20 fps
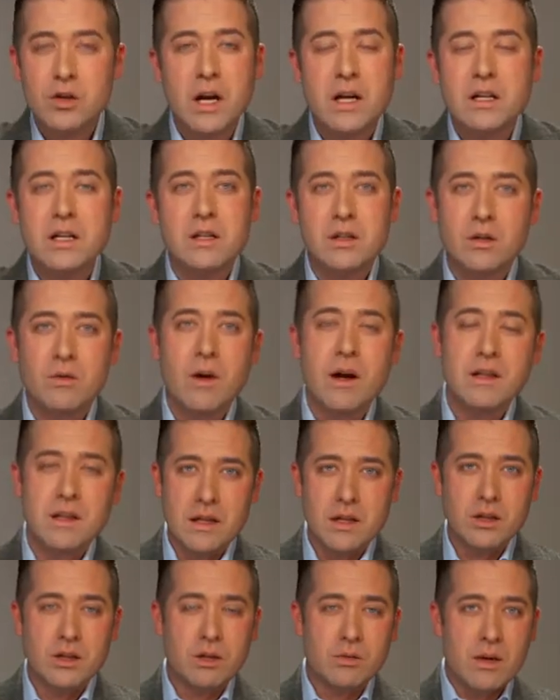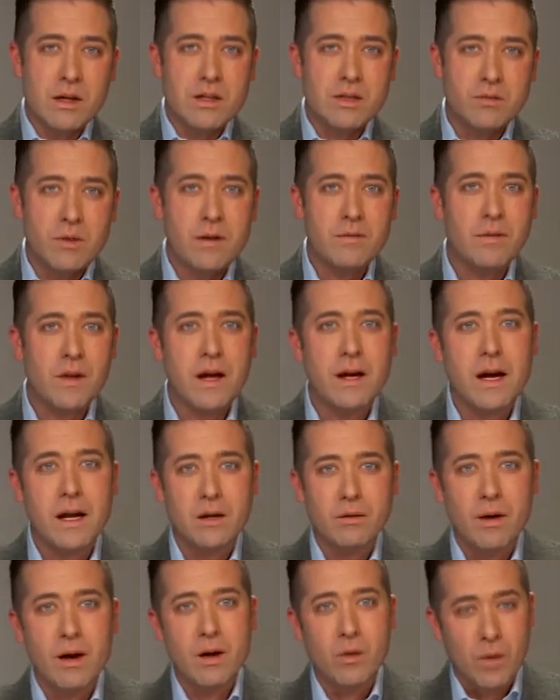Jane did the right thing. She raised the red flag
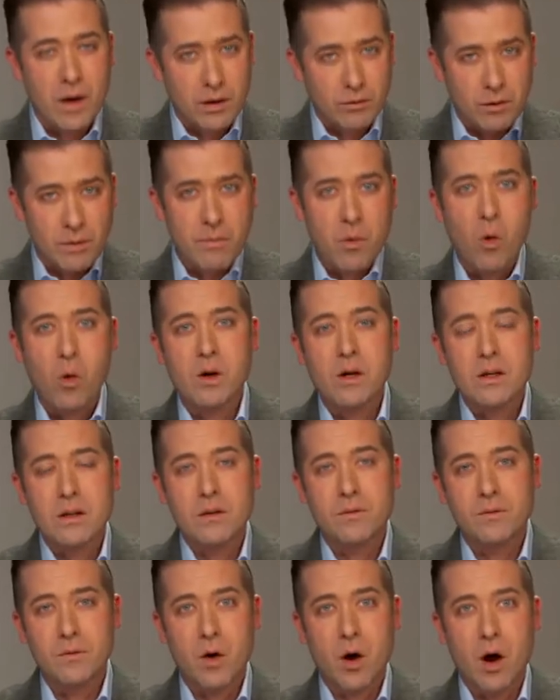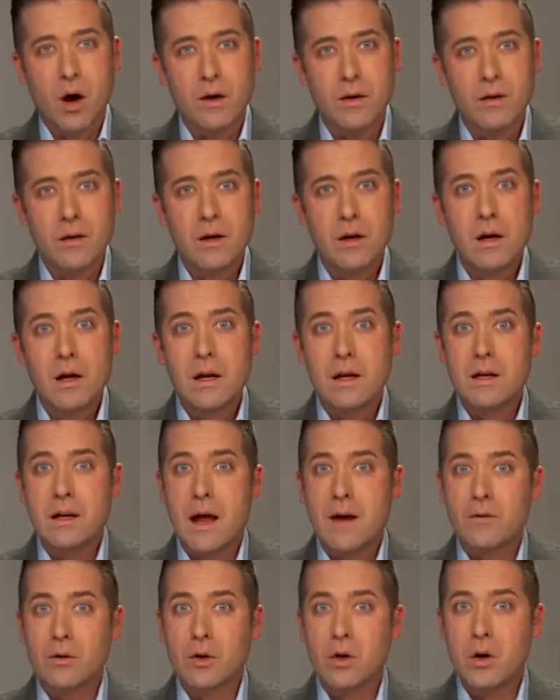on it right away, reported the fraud.
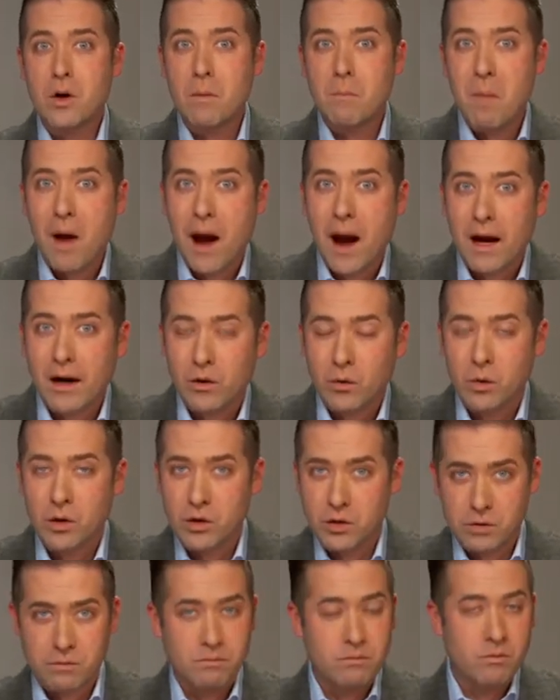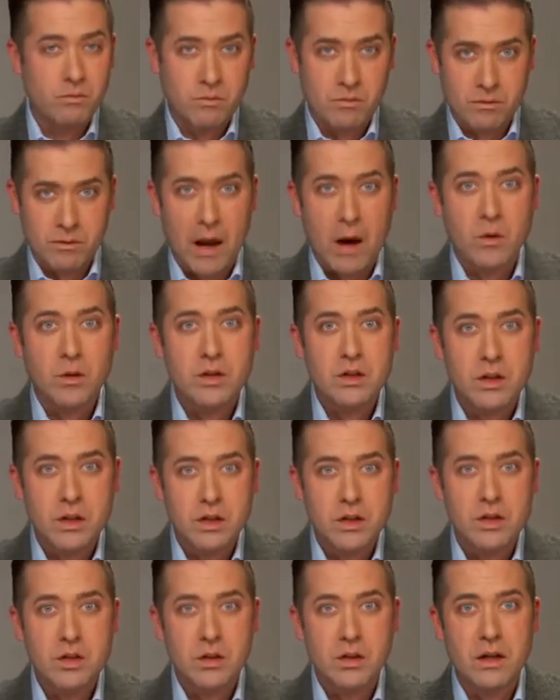never heard back, which that was
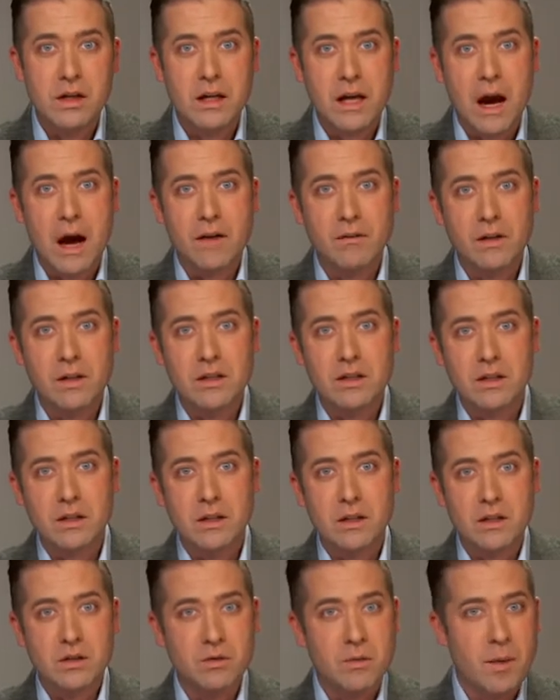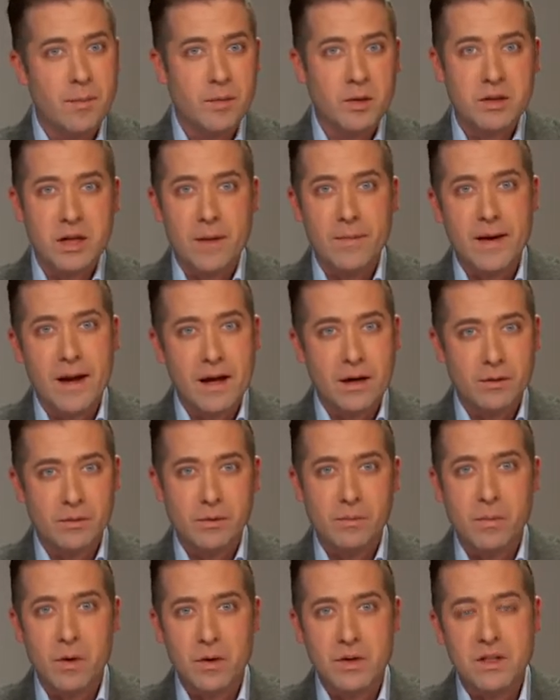concerning, obviously, because remember, it's coming at
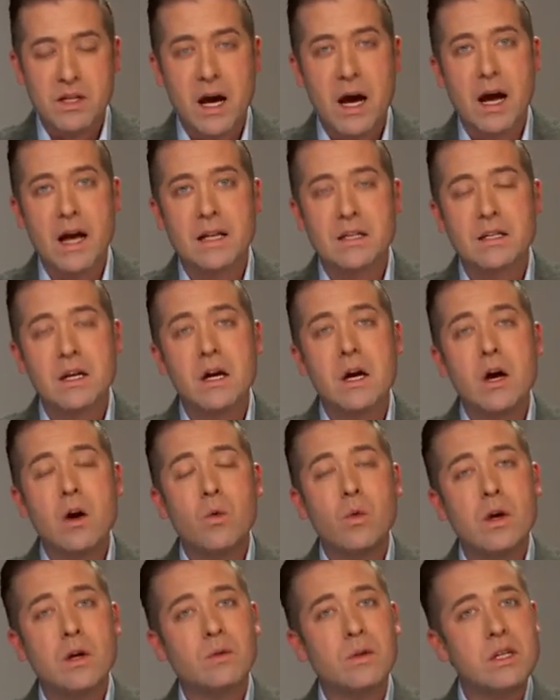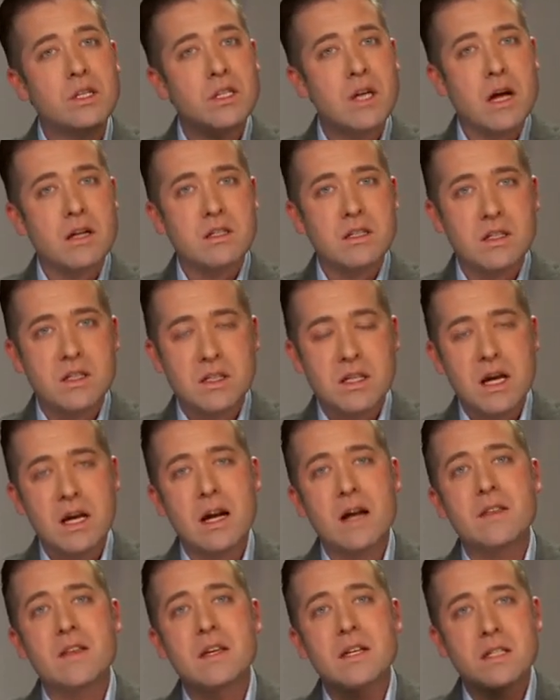her from both sides. We reached out to the
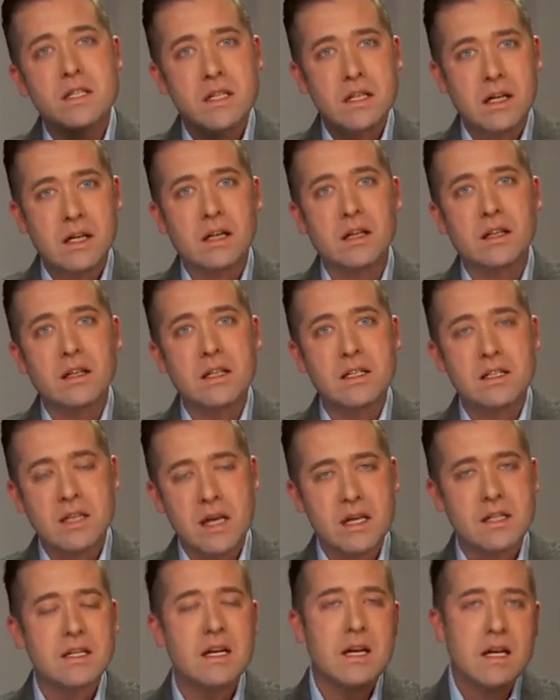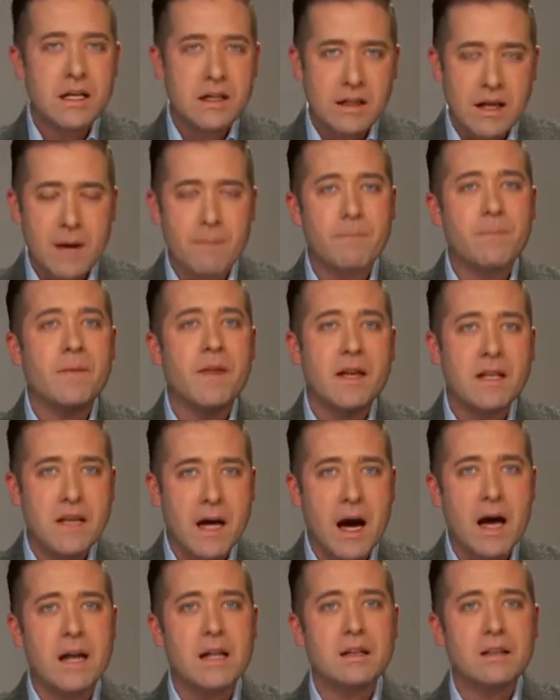state on this. CDLE says, yep, they
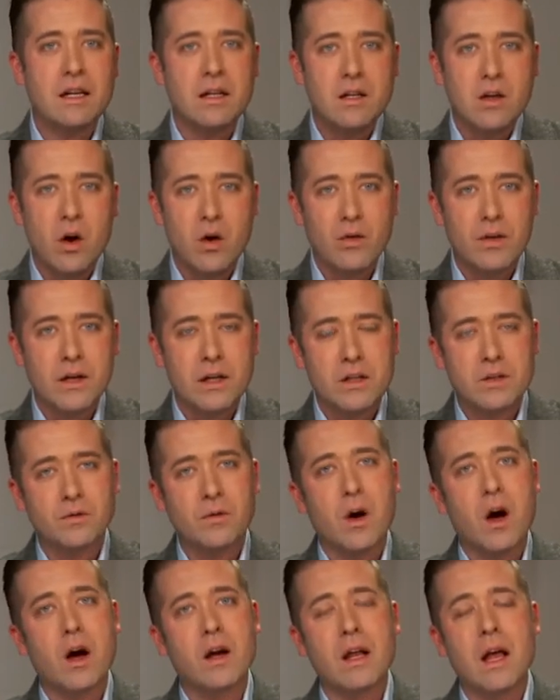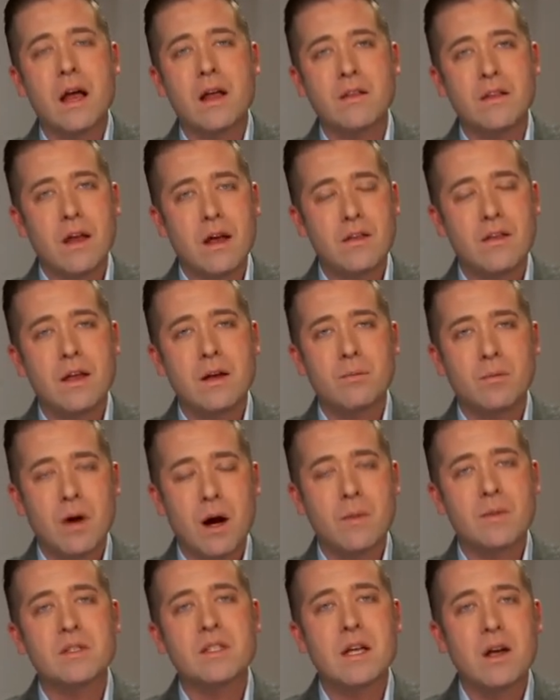got it. They know that it's fraud, and they
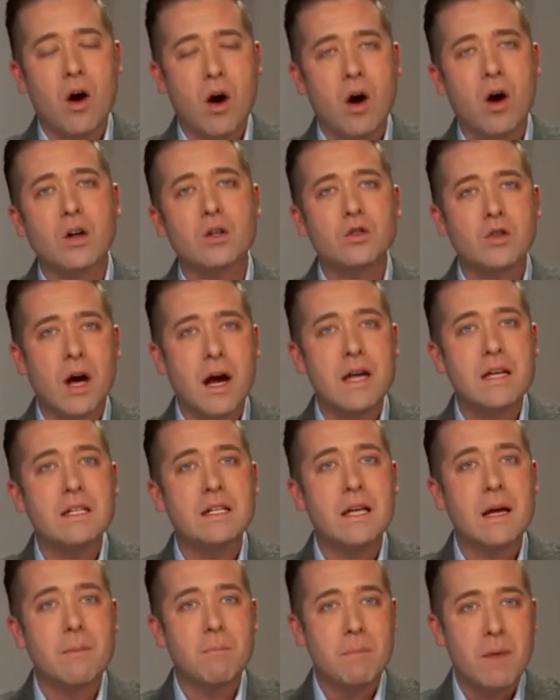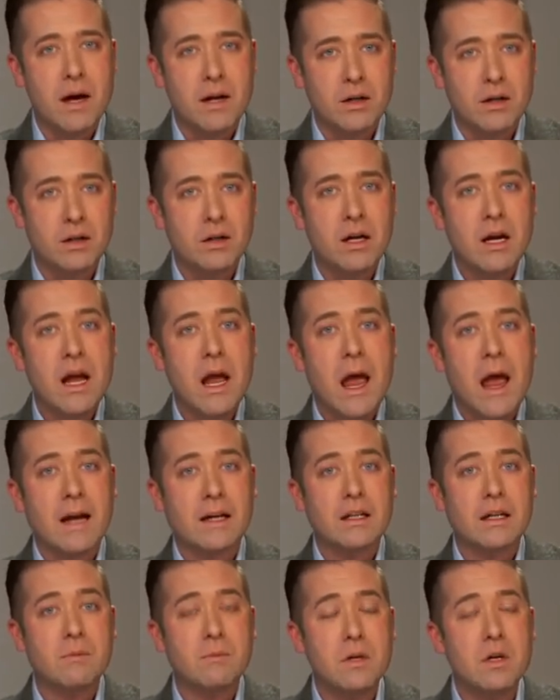promise they are trying to get better
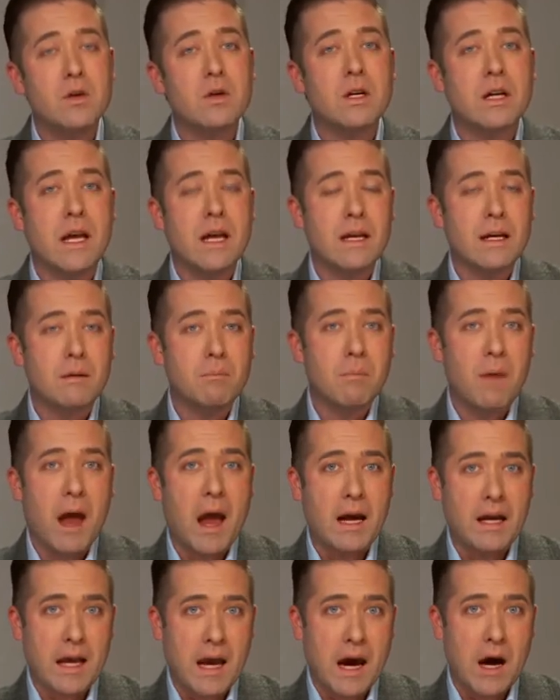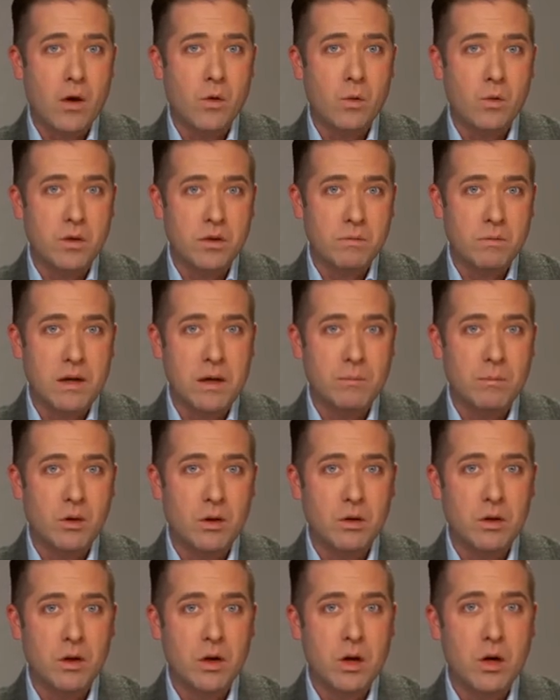at communicating back out with
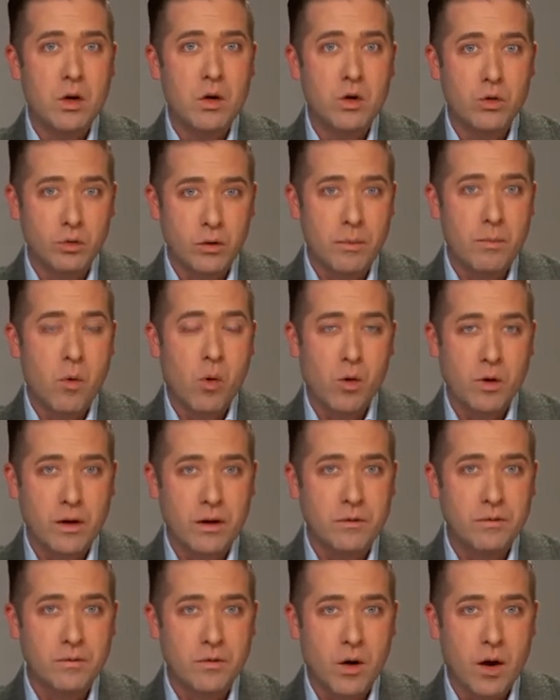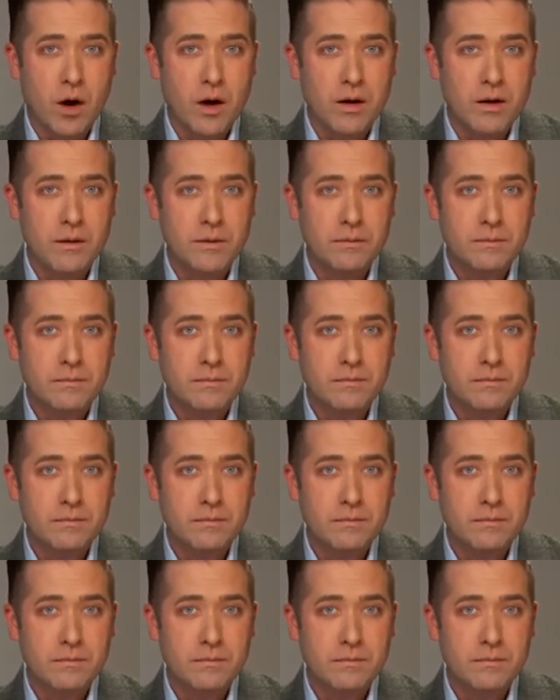people who report in fraud.